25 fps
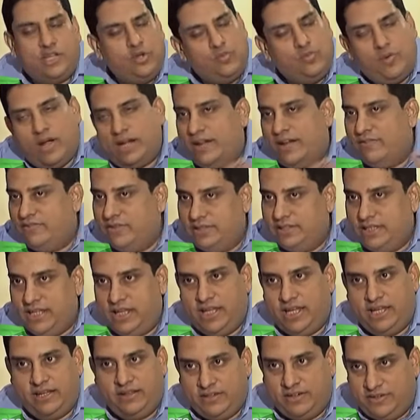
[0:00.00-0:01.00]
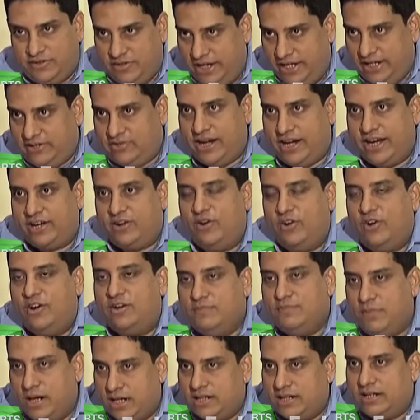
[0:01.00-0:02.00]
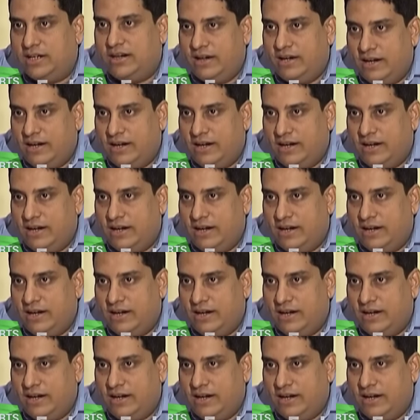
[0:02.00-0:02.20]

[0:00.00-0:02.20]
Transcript: you won everything, great record, but